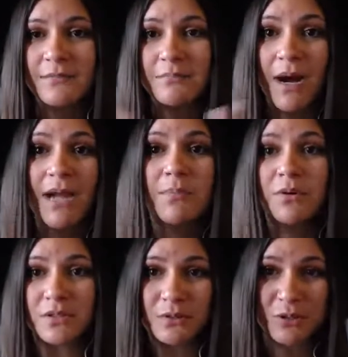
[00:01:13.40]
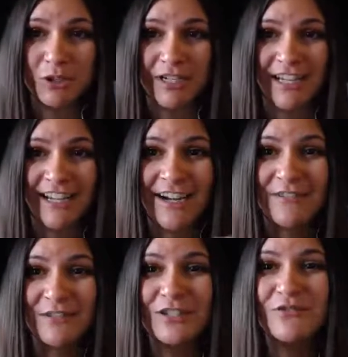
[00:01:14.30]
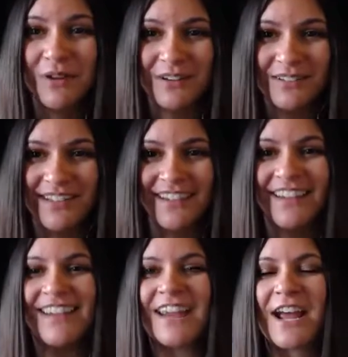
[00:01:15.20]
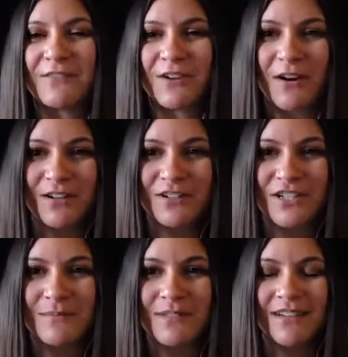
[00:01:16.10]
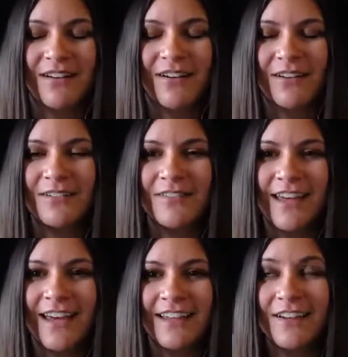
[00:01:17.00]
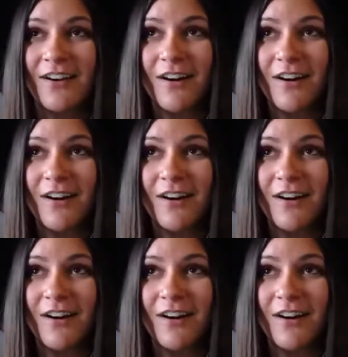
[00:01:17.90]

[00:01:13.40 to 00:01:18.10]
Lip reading: my personal journey of struggling and having hardships and all of that